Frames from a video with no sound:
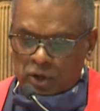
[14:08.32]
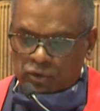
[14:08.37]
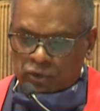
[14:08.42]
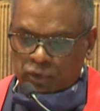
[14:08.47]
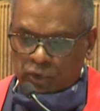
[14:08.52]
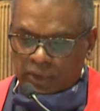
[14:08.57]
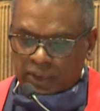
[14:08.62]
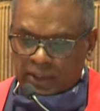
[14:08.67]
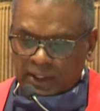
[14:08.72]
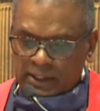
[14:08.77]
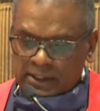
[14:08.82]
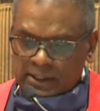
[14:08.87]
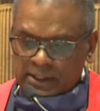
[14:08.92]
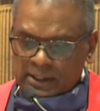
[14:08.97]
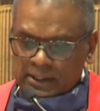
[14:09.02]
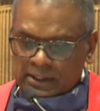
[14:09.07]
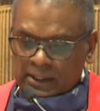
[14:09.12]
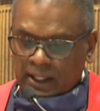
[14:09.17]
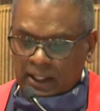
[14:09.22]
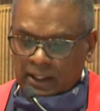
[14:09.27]
for a
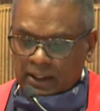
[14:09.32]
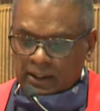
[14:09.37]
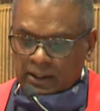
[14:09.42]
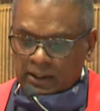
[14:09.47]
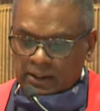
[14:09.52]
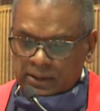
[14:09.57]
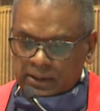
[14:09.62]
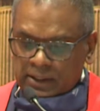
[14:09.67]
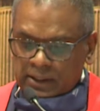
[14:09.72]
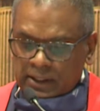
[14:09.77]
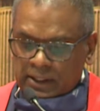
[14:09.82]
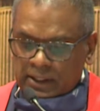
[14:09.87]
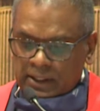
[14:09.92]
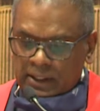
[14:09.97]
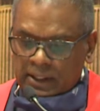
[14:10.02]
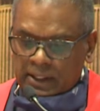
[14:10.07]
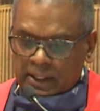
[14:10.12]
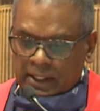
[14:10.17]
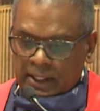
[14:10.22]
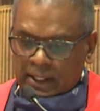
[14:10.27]
thesis titled
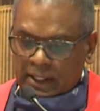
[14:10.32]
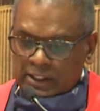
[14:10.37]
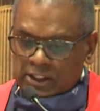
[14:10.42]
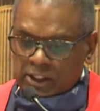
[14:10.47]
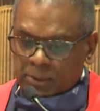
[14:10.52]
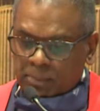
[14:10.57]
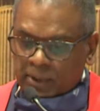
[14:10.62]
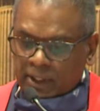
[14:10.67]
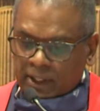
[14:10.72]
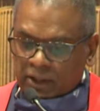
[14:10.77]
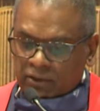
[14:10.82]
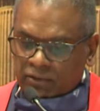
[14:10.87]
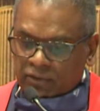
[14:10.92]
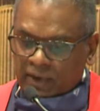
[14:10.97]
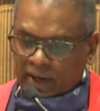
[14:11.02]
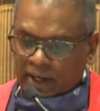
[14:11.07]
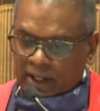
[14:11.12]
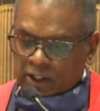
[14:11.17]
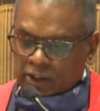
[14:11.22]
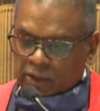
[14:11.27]
Interplay of
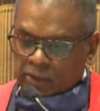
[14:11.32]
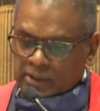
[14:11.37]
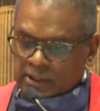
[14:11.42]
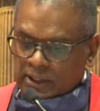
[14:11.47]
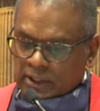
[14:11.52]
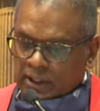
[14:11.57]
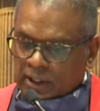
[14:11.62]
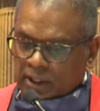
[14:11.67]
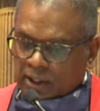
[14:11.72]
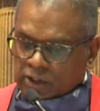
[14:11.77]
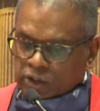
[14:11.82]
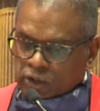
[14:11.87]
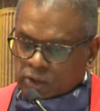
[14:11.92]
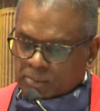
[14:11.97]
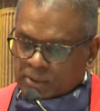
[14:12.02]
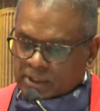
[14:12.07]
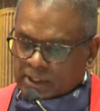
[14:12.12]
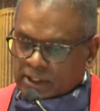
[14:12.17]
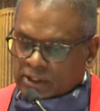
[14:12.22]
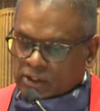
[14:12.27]
Values in
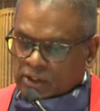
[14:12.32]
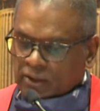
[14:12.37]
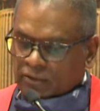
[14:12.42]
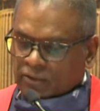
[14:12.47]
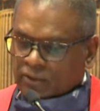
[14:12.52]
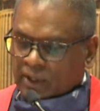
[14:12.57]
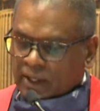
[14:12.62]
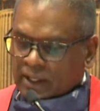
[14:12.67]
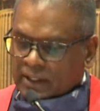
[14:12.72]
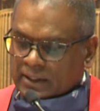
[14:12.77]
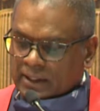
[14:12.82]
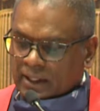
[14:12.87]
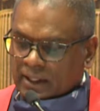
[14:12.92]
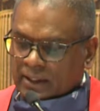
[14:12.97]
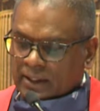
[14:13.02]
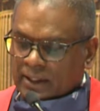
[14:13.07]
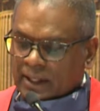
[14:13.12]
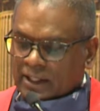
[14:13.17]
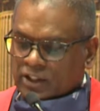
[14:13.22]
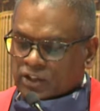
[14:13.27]
Classroom Teaching of Grade
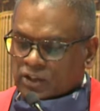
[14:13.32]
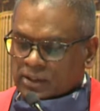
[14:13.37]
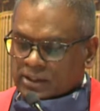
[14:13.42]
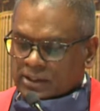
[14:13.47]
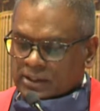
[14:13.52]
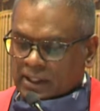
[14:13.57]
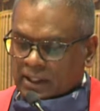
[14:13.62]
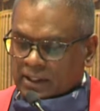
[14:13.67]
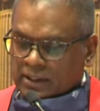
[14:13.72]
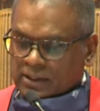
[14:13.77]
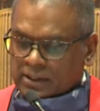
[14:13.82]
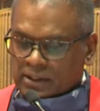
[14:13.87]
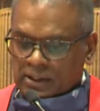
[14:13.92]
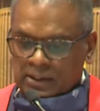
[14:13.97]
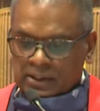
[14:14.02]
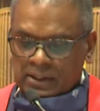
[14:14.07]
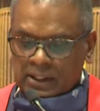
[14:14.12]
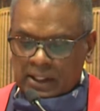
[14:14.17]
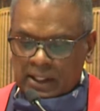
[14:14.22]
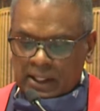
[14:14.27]
9 Natural
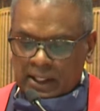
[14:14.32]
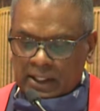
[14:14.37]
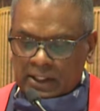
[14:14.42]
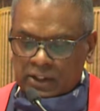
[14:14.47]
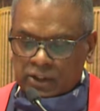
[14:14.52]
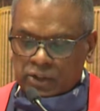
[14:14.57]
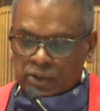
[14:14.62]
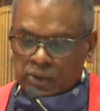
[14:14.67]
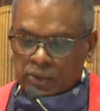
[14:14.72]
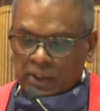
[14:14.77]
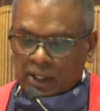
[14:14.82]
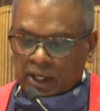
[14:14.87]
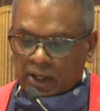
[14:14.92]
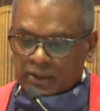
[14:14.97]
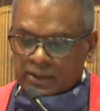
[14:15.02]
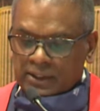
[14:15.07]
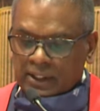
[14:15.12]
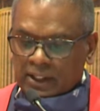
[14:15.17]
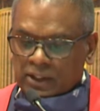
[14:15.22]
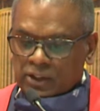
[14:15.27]
Sciences in 2
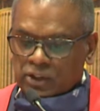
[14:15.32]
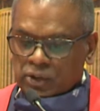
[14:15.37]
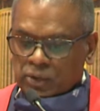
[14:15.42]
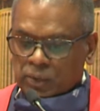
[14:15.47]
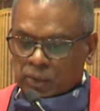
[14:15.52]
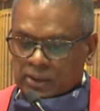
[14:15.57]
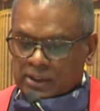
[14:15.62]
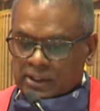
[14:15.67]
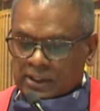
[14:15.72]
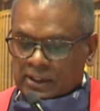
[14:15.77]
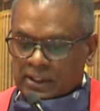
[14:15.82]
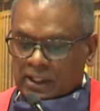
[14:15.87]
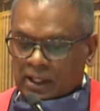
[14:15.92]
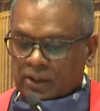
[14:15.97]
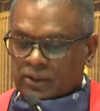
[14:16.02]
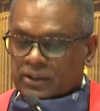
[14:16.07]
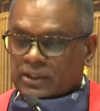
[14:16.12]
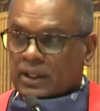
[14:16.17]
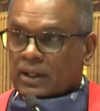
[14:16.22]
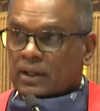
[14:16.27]
Gauteng schools
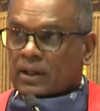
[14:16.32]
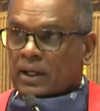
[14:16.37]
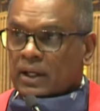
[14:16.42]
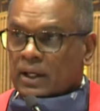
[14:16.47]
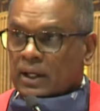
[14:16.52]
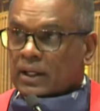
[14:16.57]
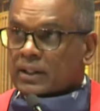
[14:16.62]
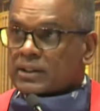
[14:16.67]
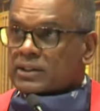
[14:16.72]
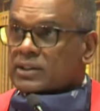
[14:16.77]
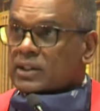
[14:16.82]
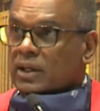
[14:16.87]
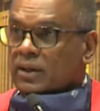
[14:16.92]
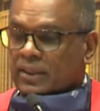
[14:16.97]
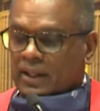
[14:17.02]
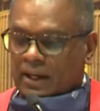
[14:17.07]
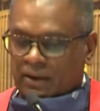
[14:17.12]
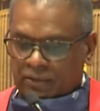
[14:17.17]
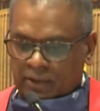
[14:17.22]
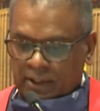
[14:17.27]
in
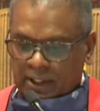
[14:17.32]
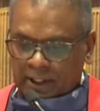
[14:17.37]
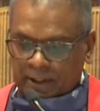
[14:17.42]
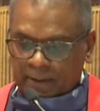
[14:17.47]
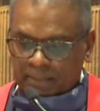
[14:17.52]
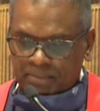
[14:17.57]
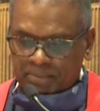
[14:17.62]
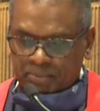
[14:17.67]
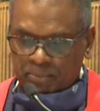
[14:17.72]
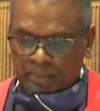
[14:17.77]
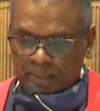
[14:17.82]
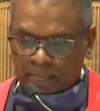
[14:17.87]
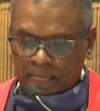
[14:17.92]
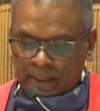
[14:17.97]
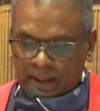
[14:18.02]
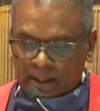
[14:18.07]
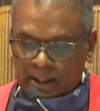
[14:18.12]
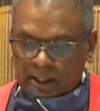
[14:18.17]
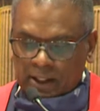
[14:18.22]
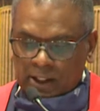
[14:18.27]
South Africa,
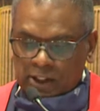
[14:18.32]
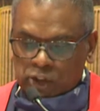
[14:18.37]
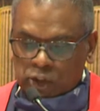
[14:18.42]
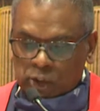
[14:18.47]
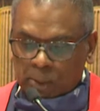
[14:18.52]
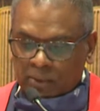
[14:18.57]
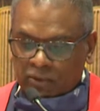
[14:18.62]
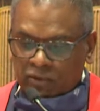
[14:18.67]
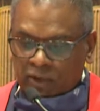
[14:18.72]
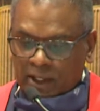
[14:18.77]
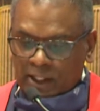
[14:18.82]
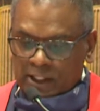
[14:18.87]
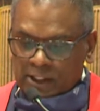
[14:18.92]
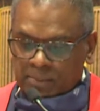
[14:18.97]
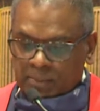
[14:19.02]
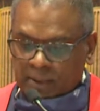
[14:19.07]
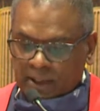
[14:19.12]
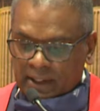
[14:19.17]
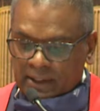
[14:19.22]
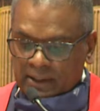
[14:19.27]

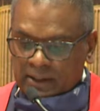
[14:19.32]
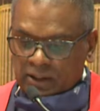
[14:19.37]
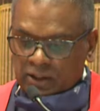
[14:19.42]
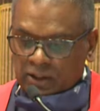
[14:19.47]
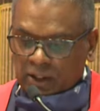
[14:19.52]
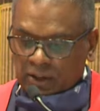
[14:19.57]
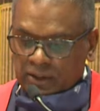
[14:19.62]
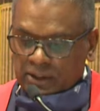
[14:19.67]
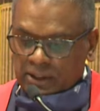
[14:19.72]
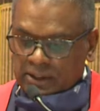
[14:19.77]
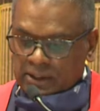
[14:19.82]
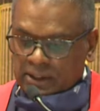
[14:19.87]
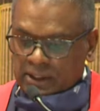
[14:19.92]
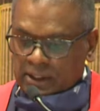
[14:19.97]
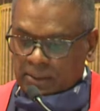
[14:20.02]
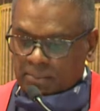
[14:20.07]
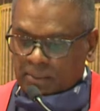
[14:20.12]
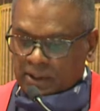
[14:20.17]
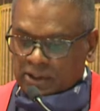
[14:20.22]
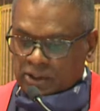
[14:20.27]
supervised by Dr.
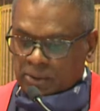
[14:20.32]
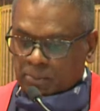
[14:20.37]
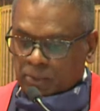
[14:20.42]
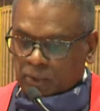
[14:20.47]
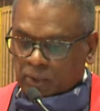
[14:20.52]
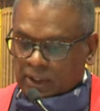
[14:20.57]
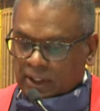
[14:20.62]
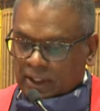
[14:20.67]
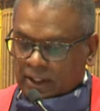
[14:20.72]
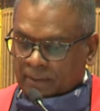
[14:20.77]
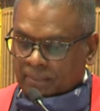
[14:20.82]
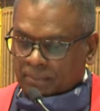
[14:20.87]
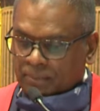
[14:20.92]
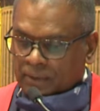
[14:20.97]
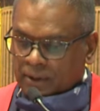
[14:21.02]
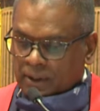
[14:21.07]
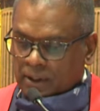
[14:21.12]
T. Matabula,